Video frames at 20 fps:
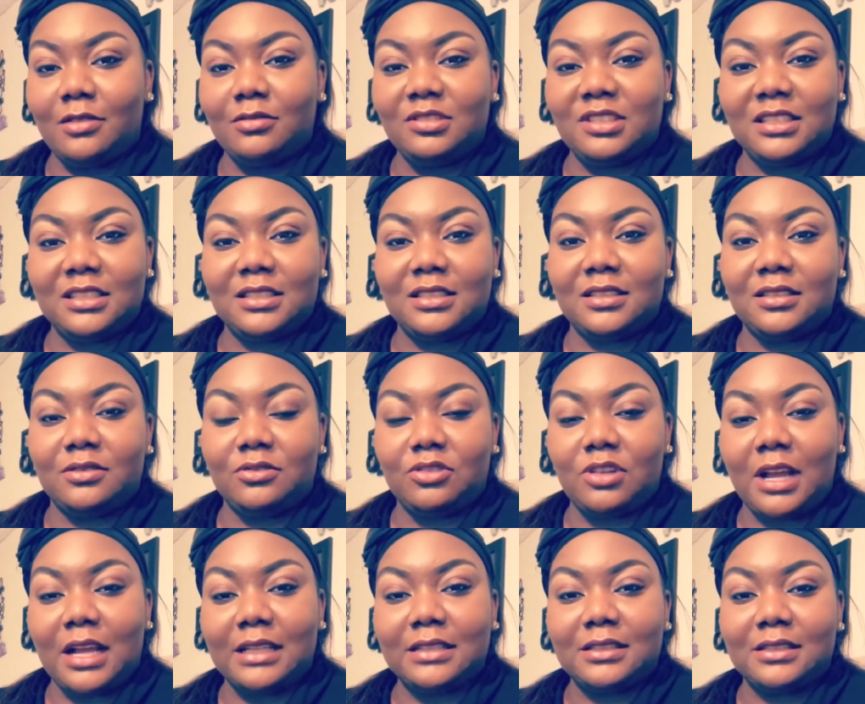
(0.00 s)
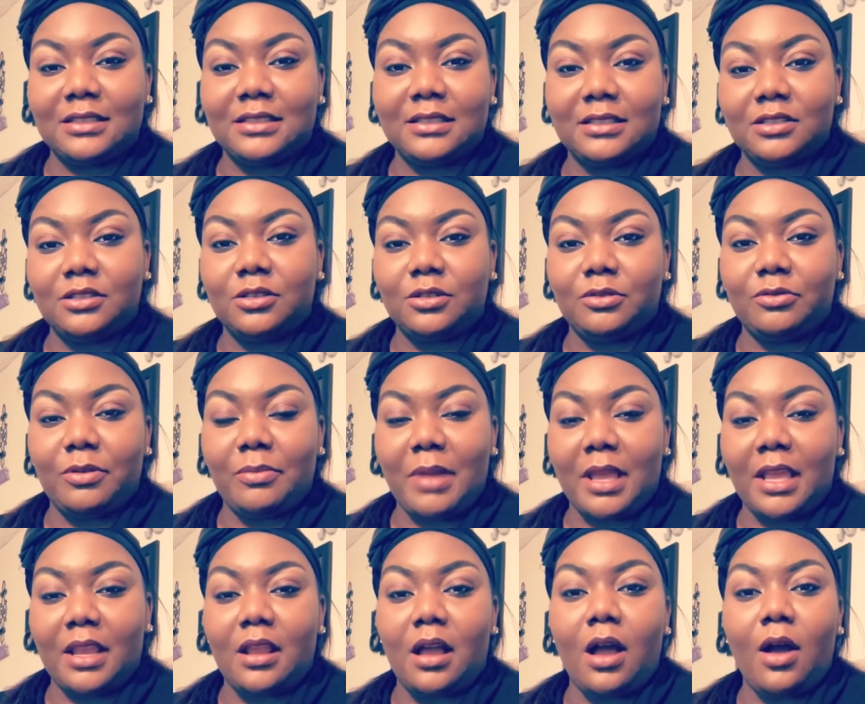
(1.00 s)
just trying to still
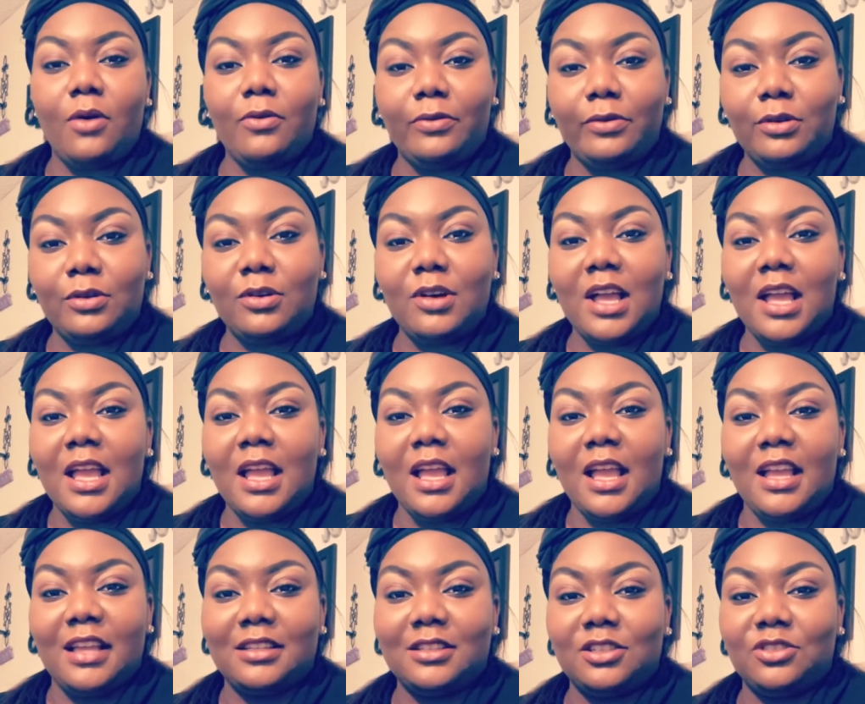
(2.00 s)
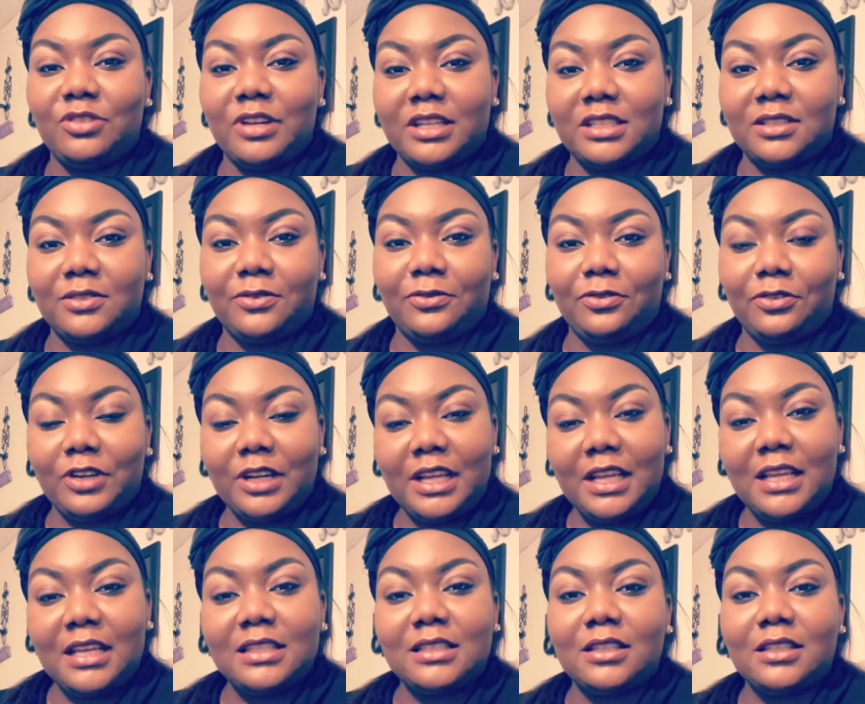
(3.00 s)
remain hopeful and stress-free.